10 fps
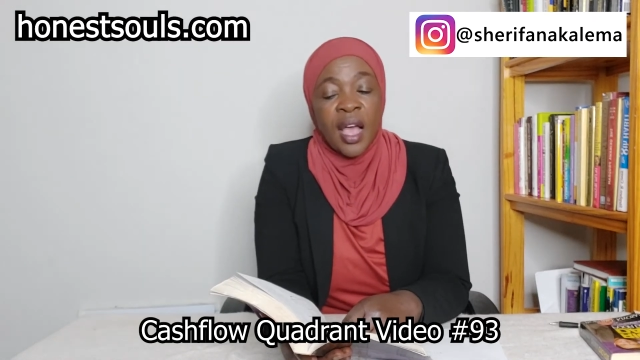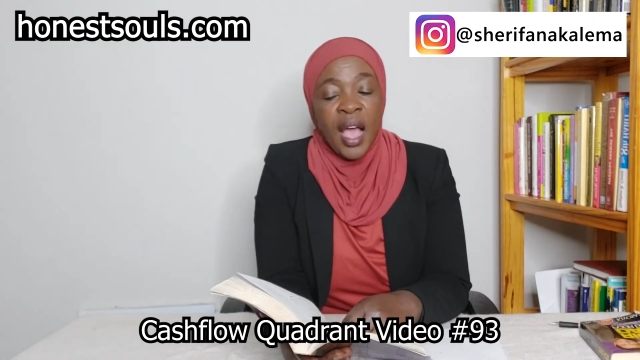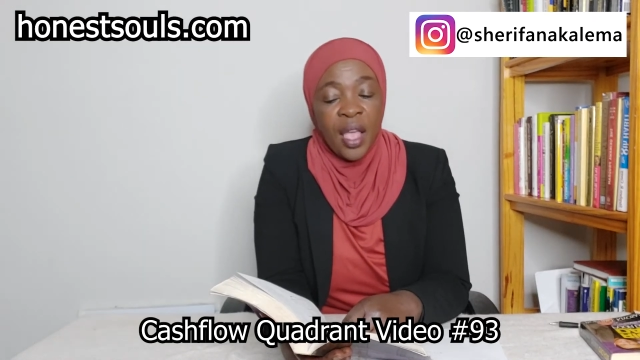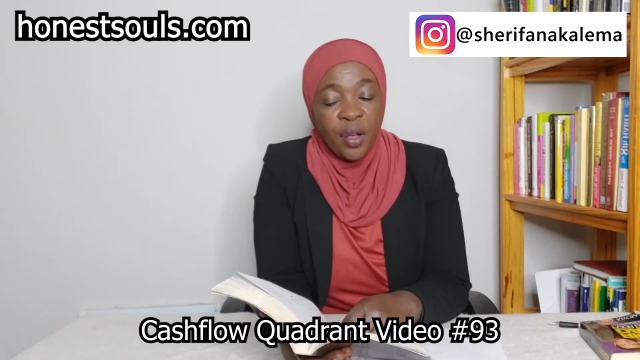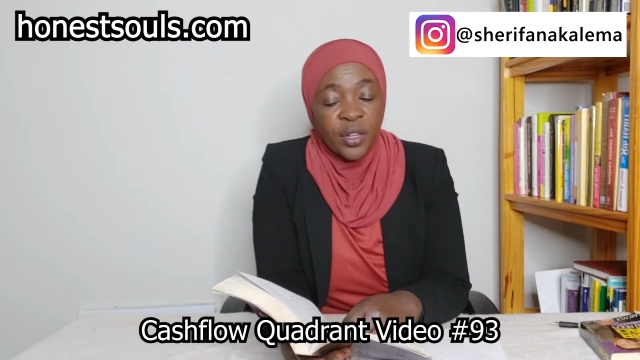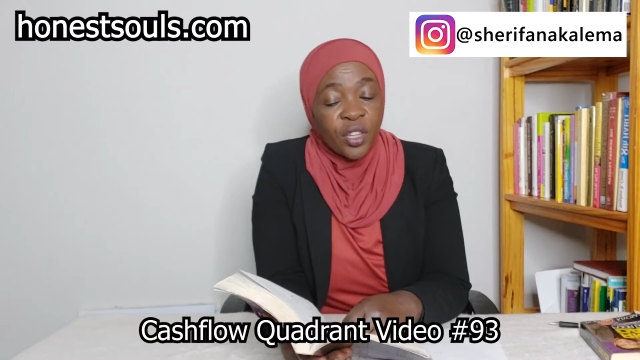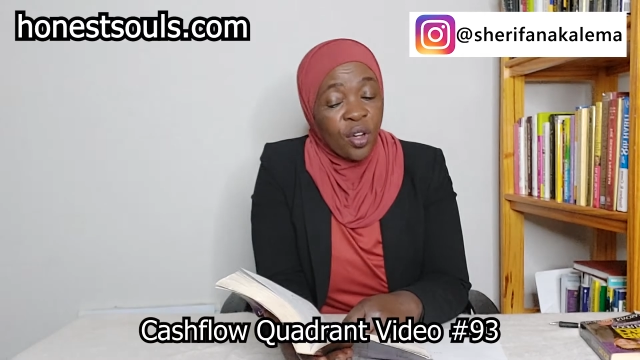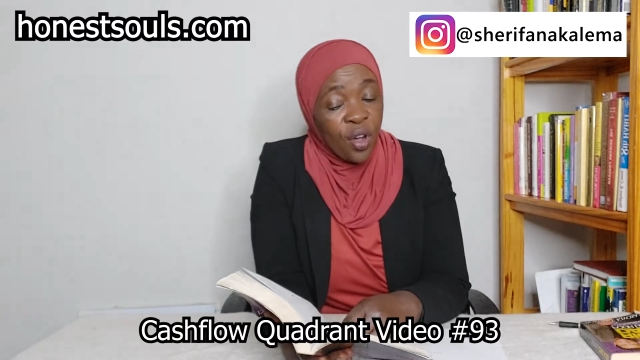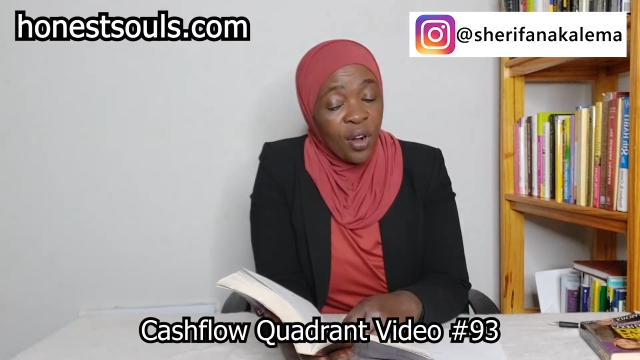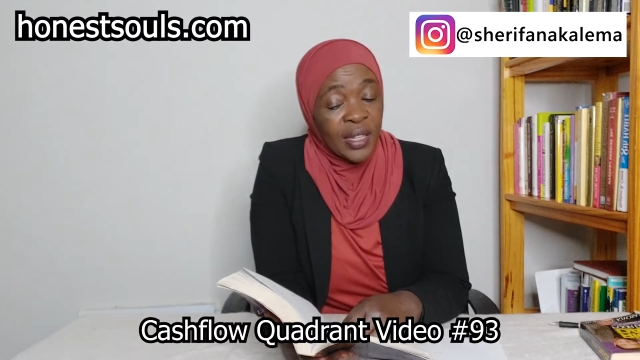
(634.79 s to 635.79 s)
I also
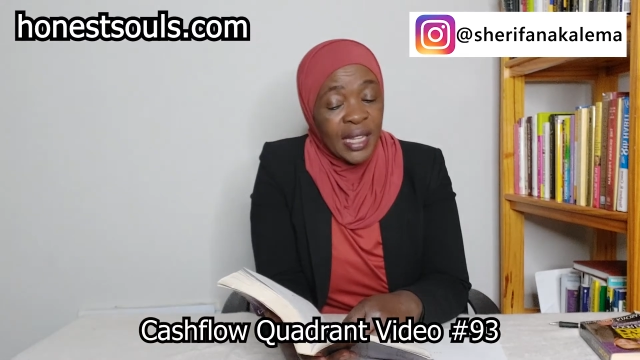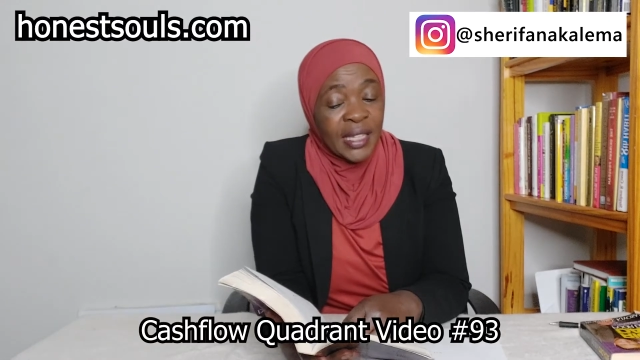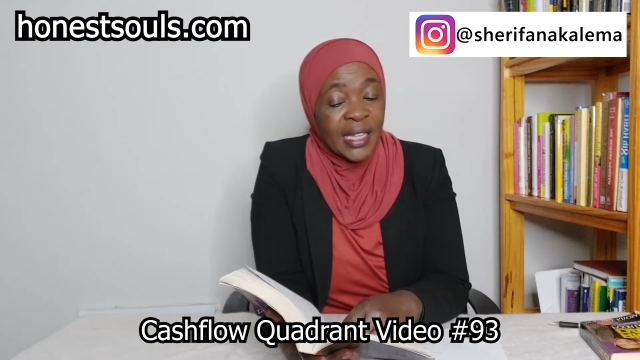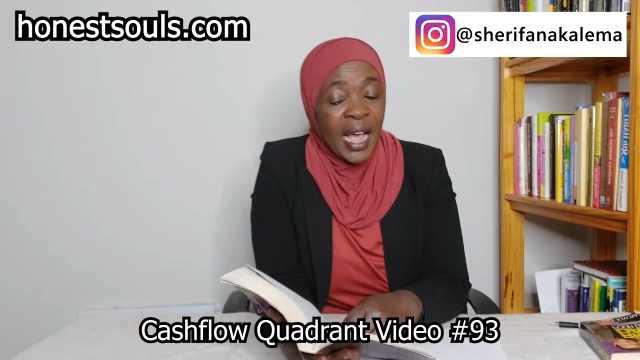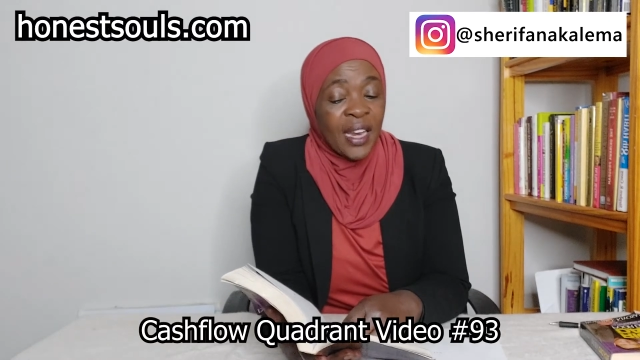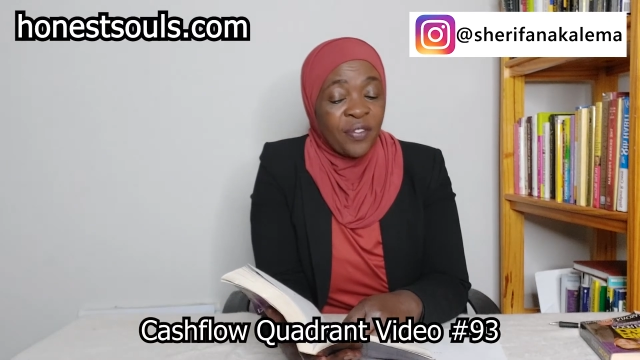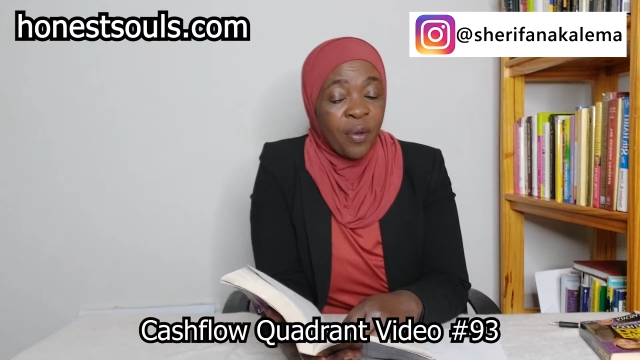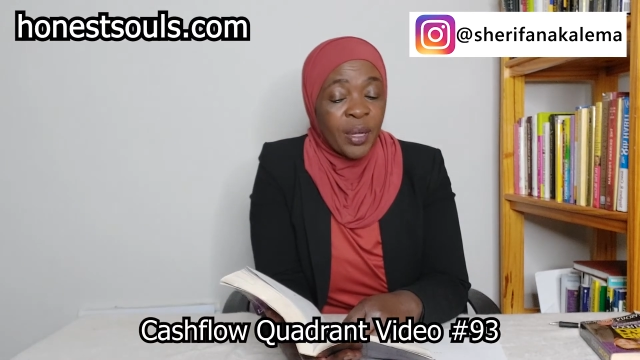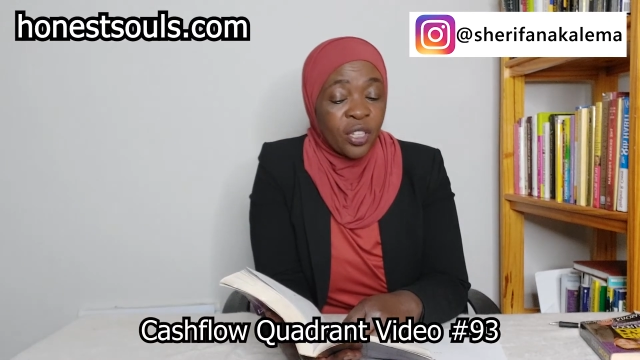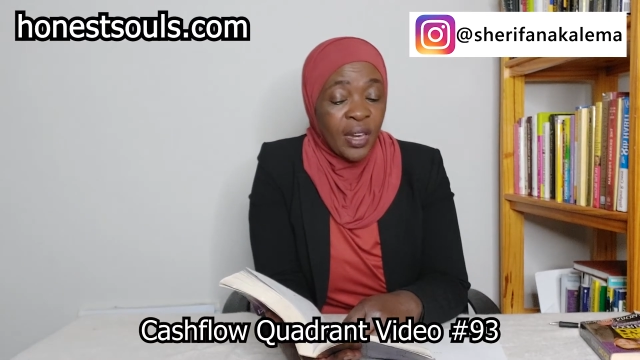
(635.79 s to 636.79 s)
call this an
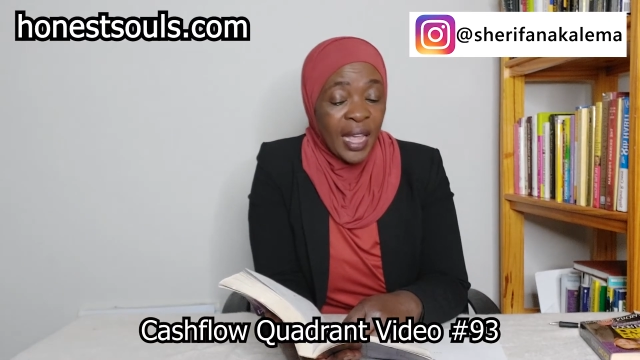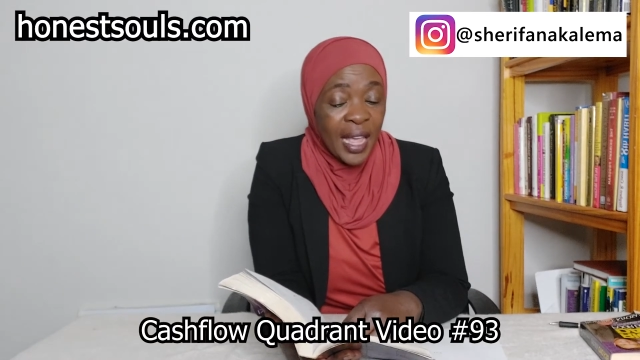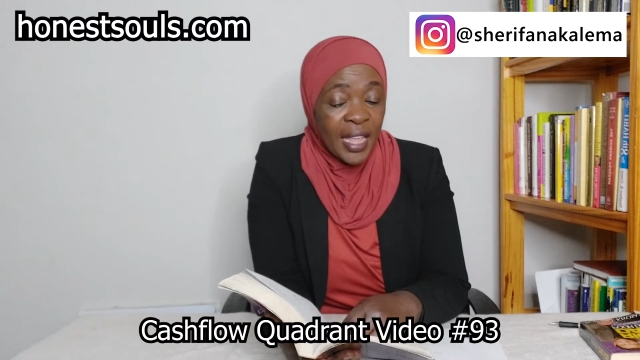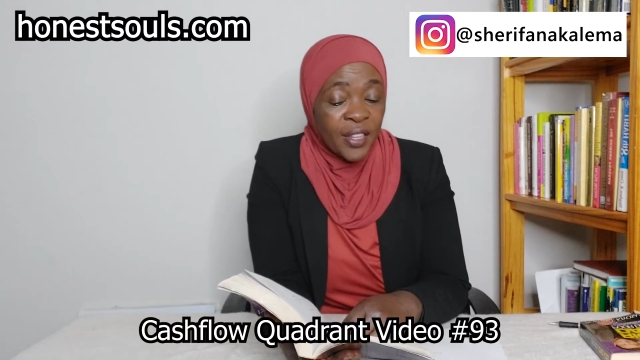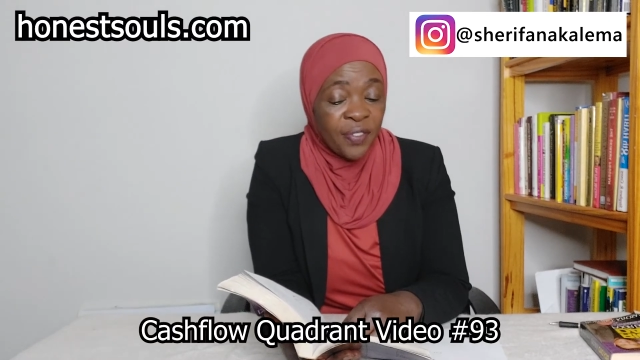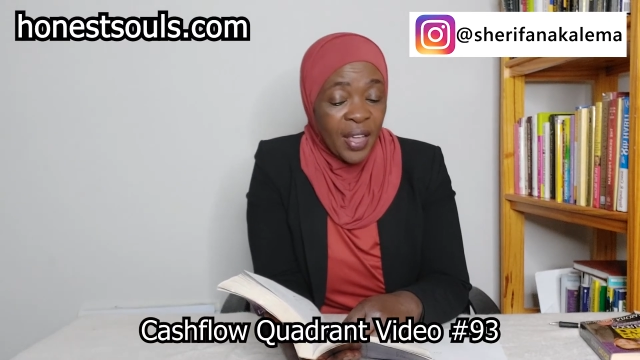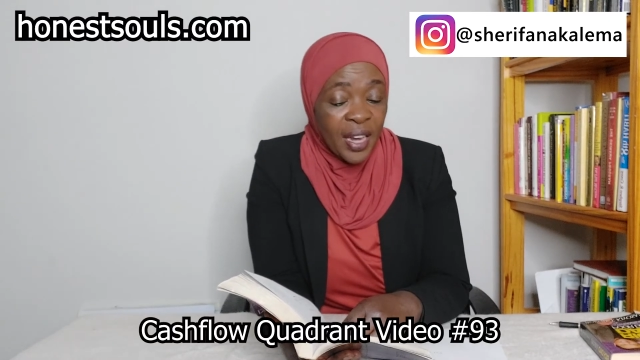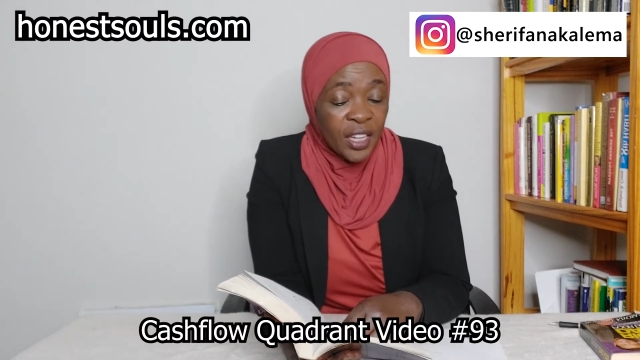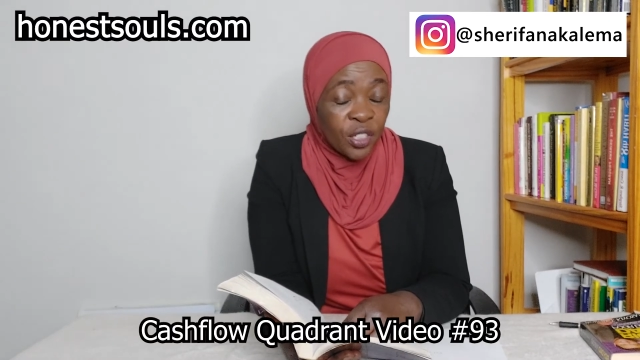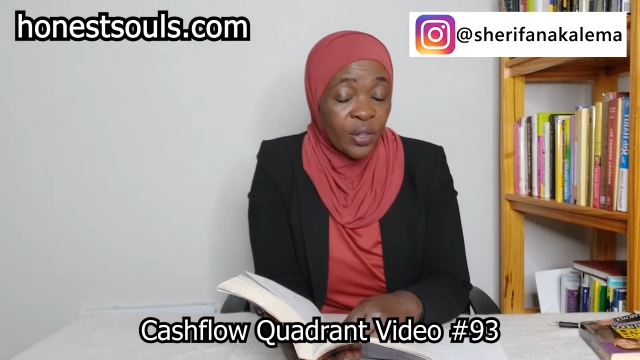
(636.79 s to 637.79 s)
information age
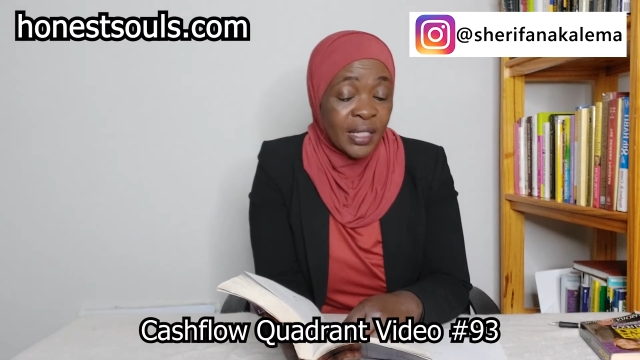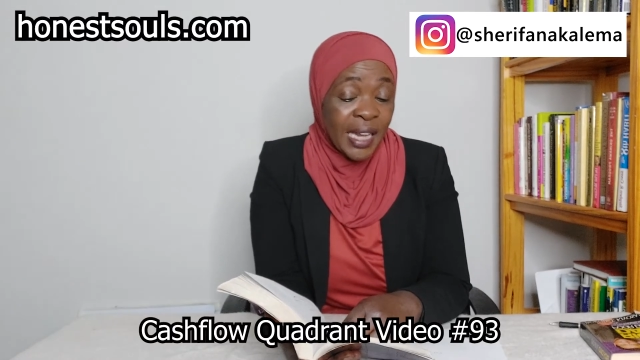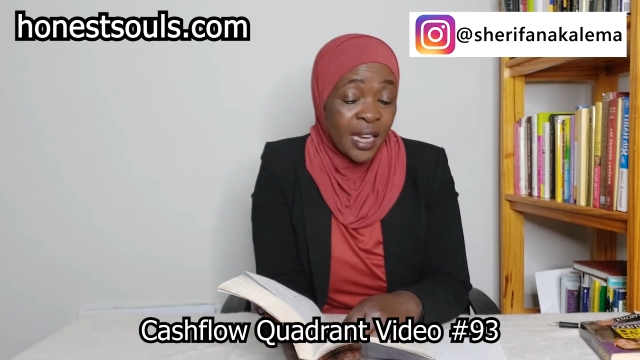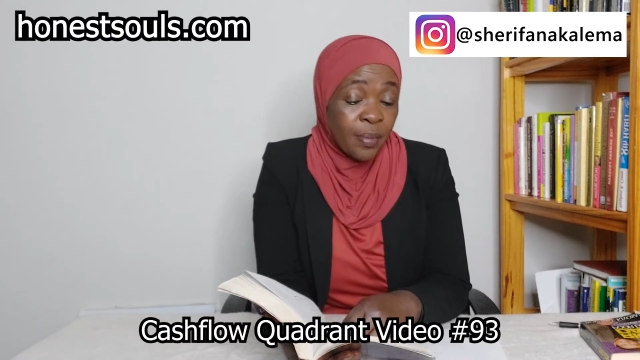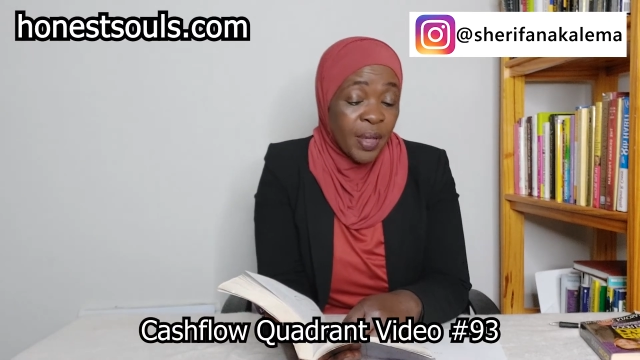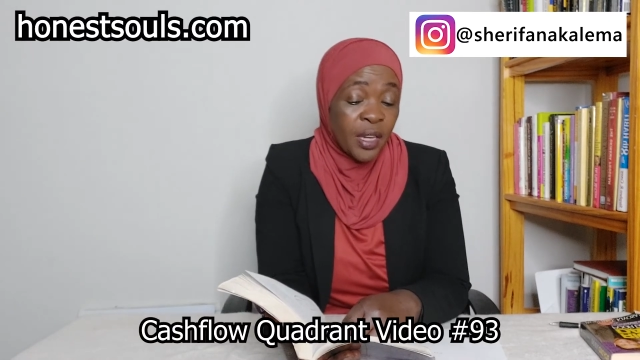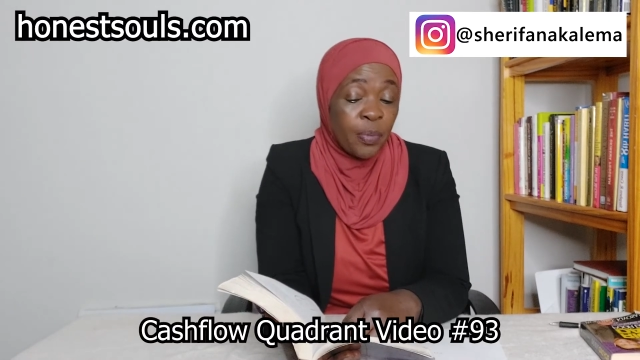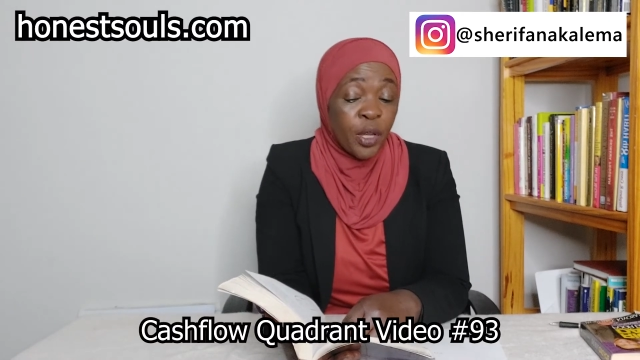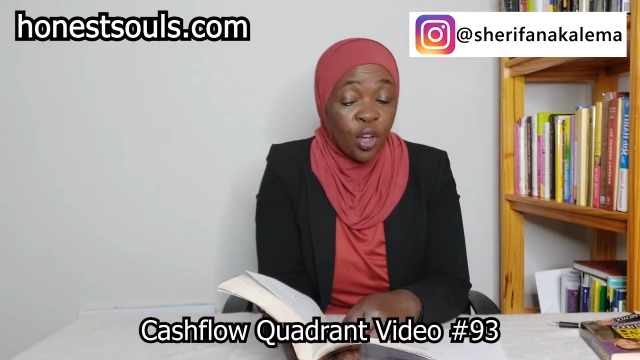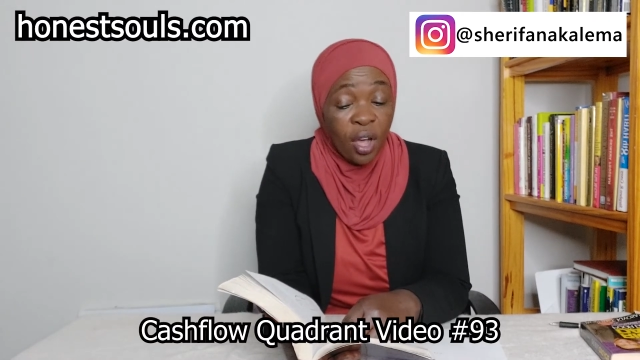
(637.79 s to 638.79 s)
financial statement
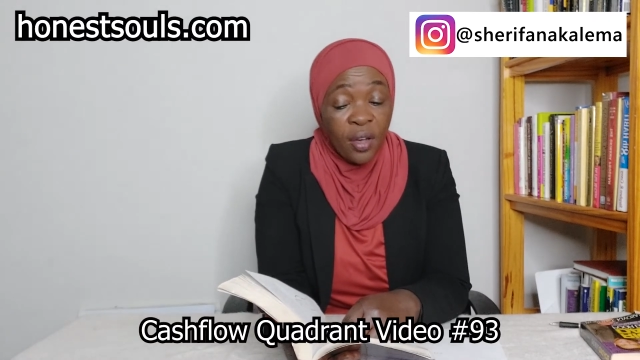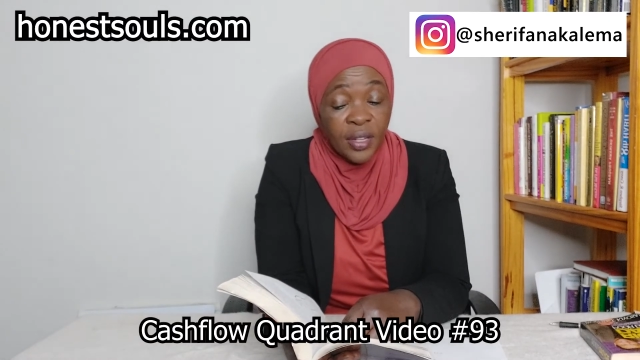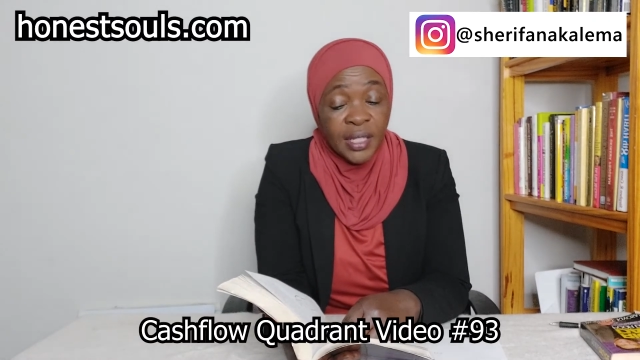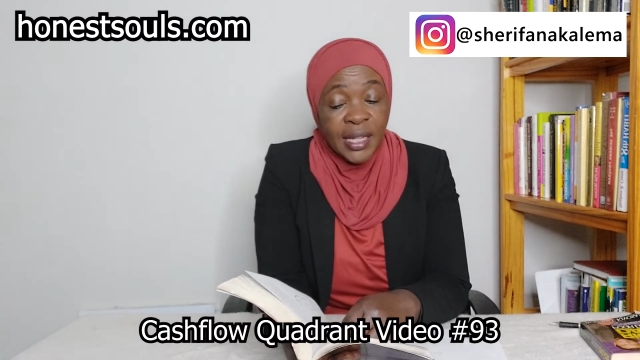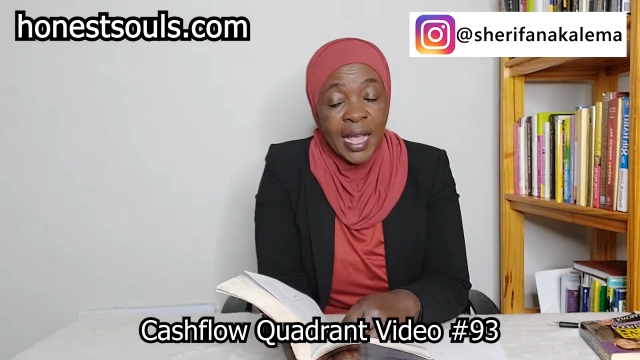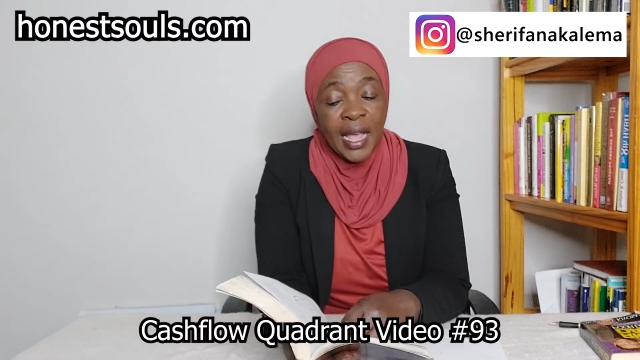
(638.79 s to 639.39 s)
because